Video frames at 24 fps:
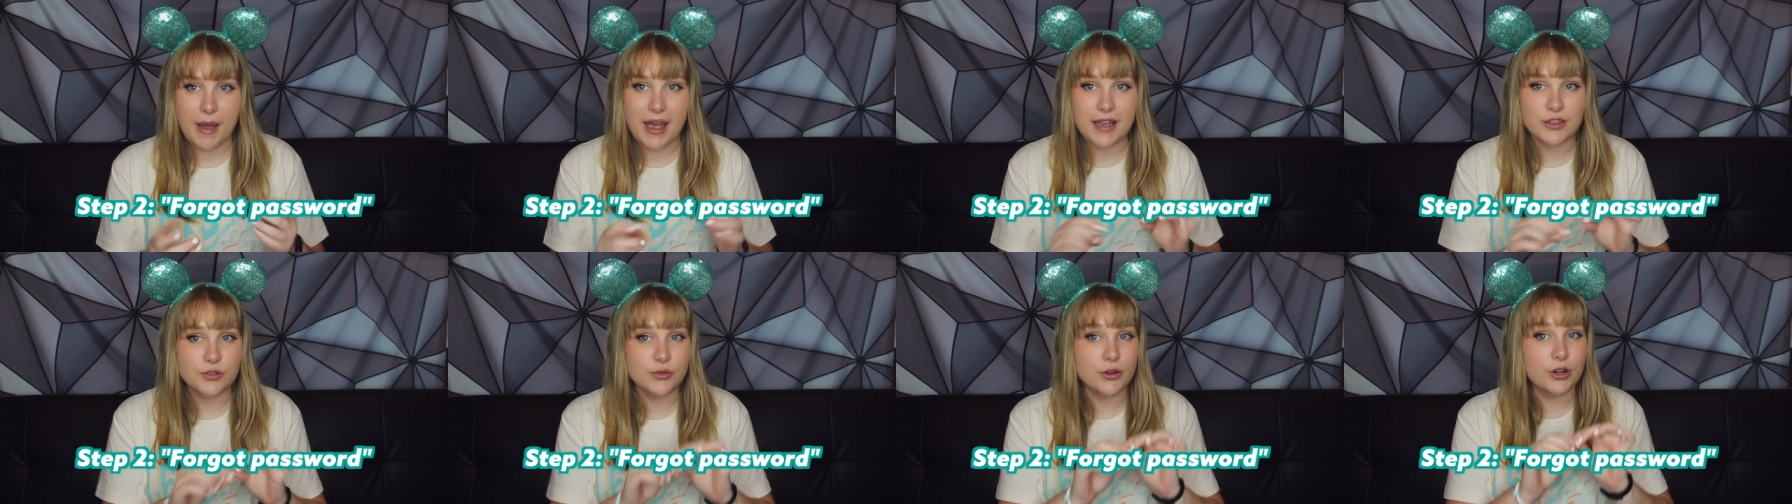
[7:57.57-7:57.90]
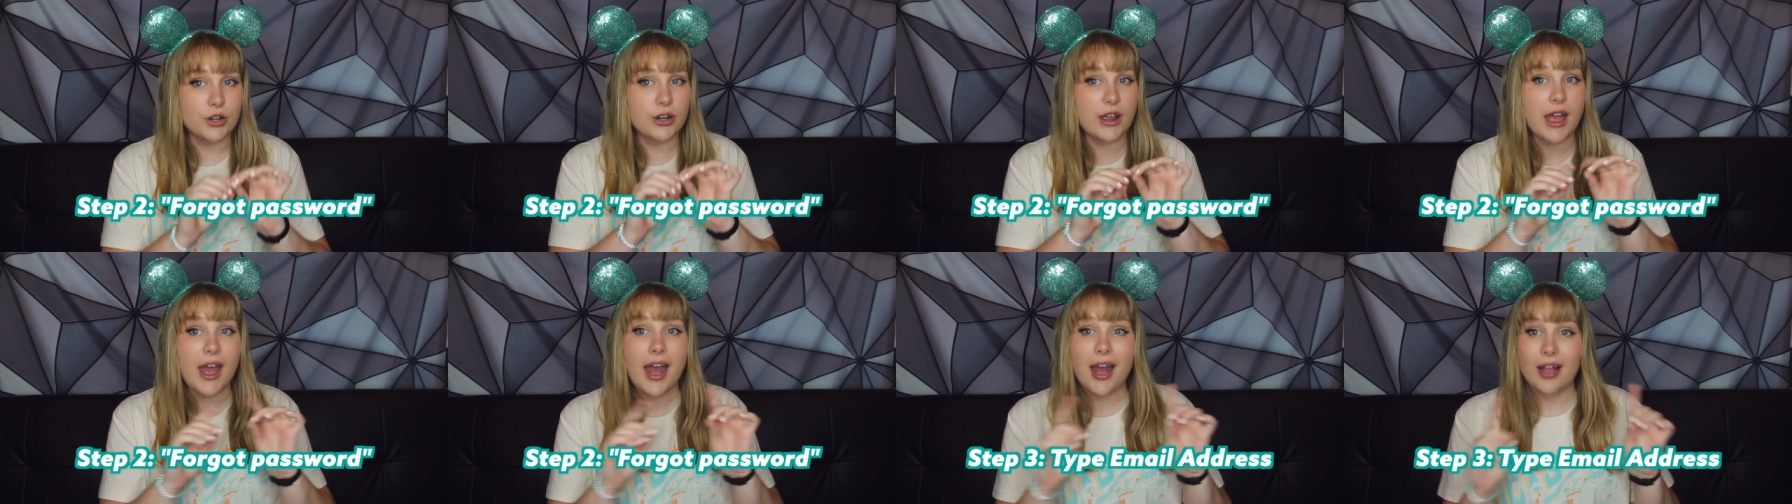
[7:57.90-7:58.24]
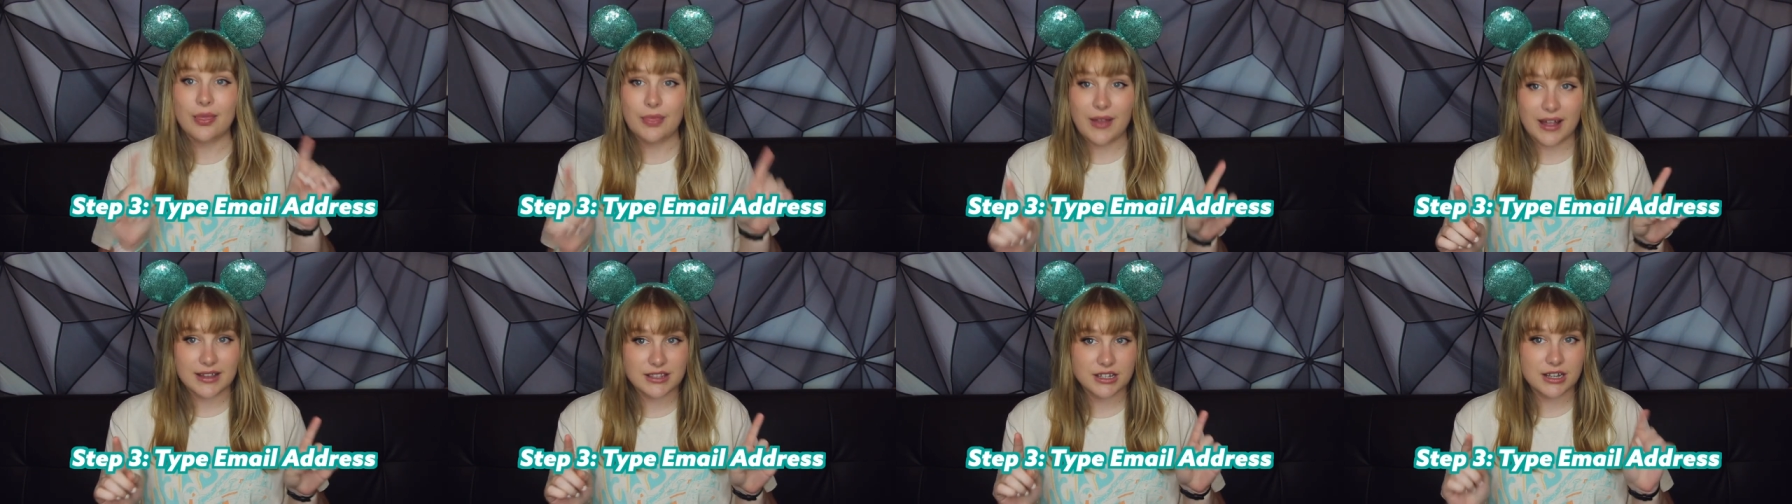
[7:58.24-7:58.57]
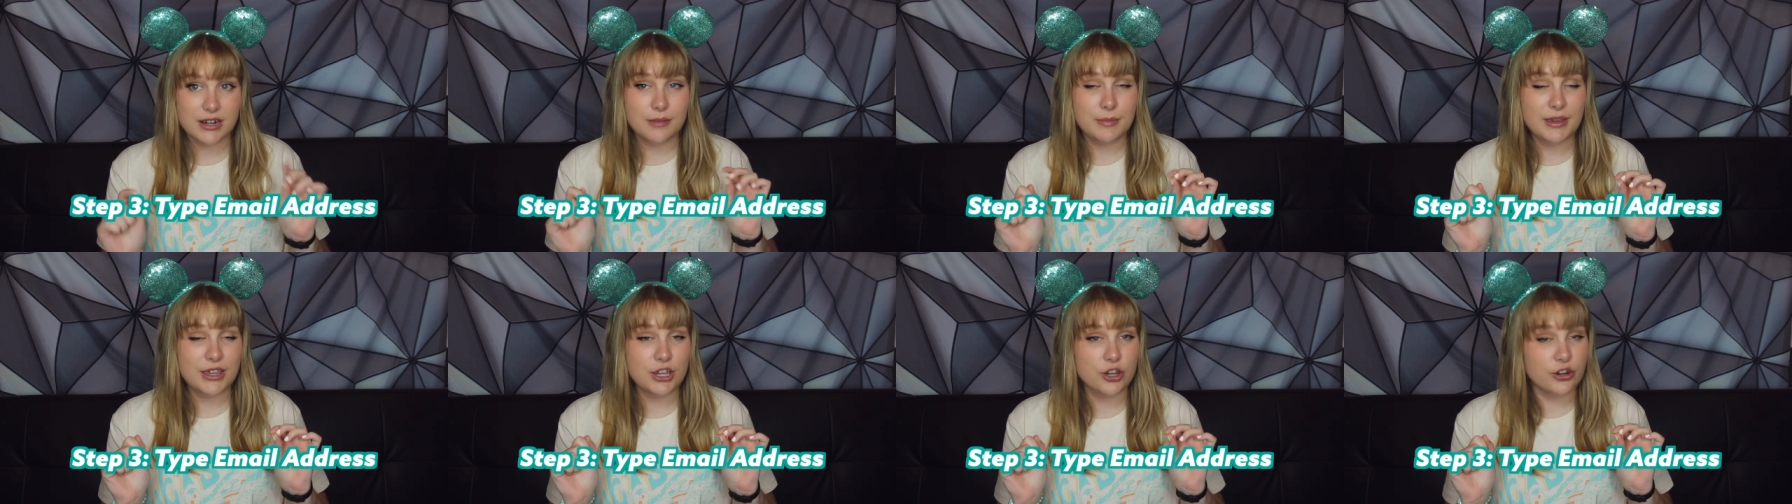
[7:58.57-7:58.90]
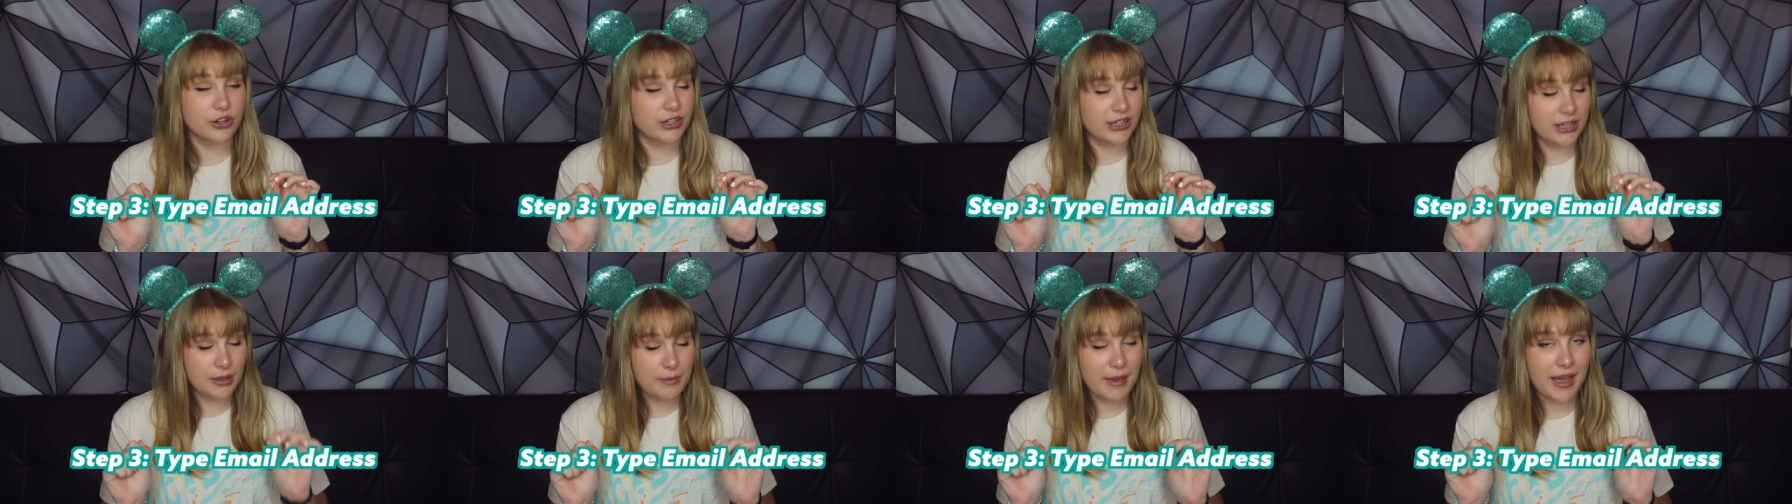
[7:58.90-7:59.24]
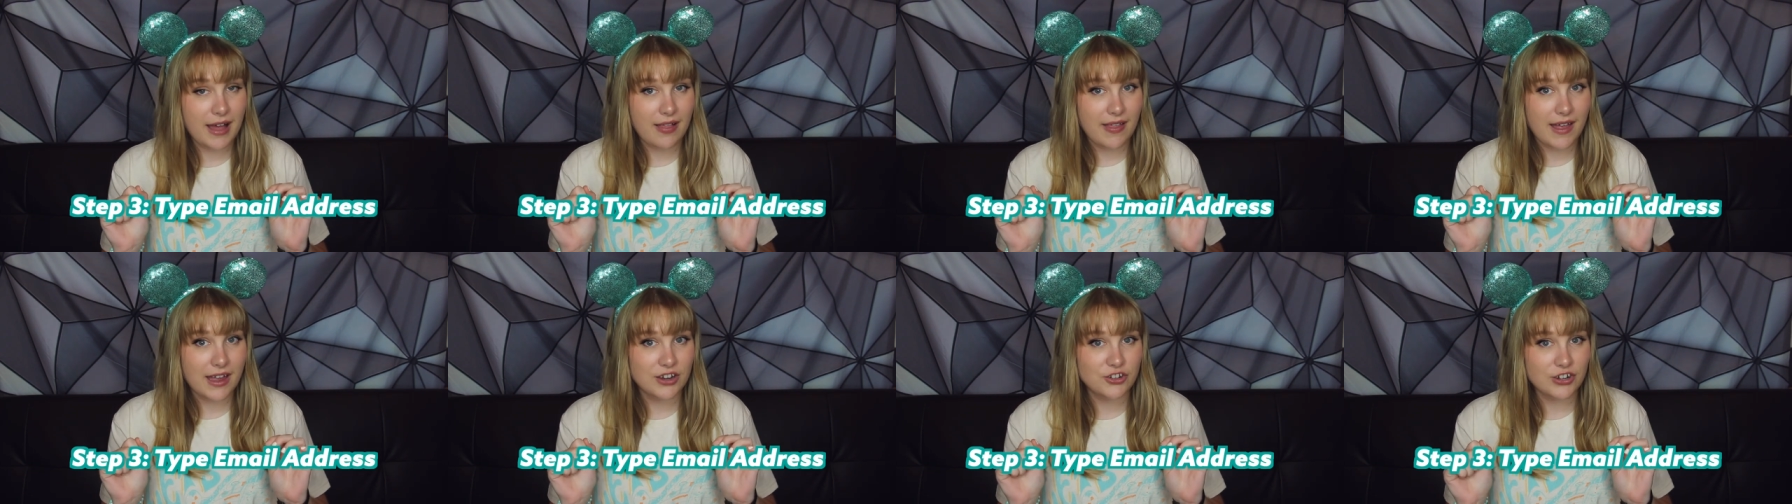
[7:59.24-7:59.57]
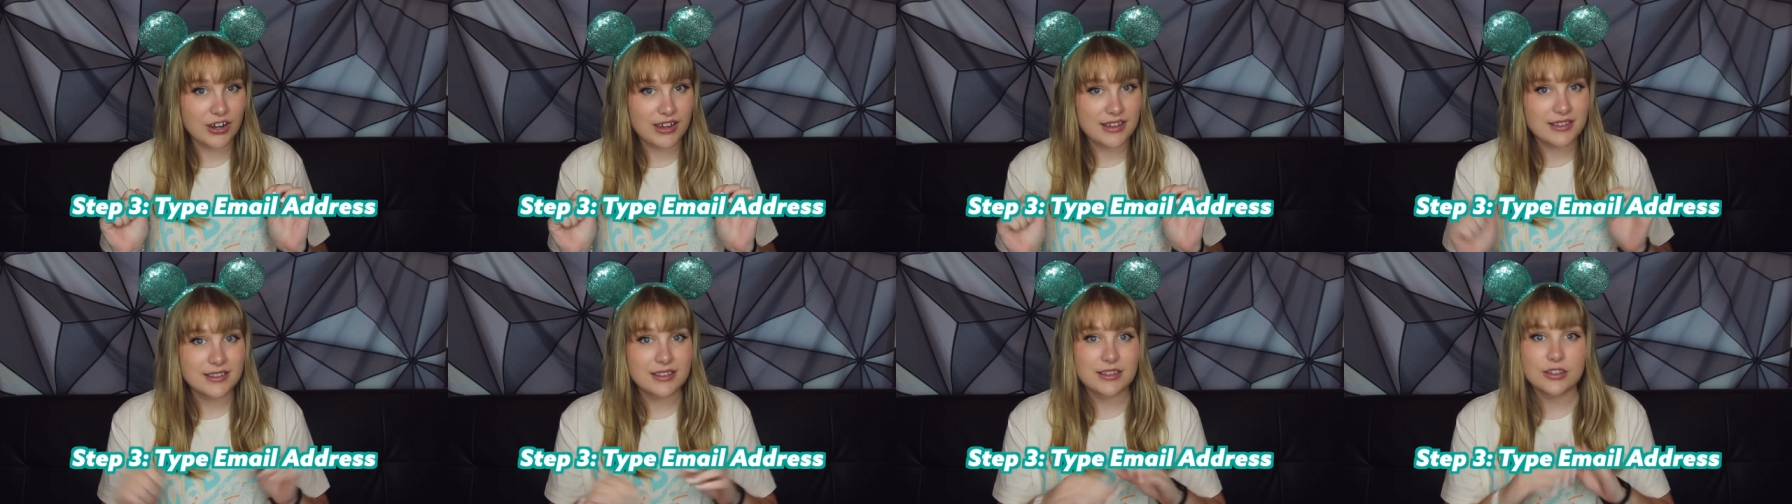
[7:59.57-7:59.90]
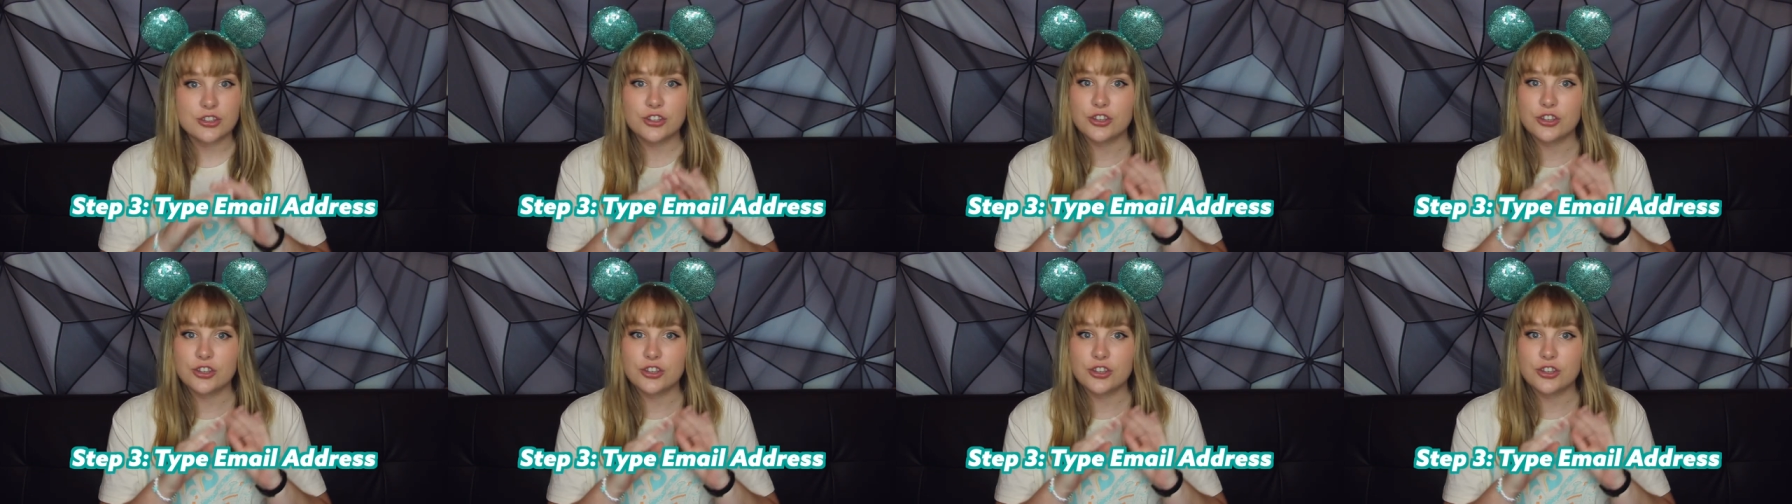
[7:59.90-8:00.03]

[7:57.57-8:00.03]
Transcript: password, that's gonna be your email address.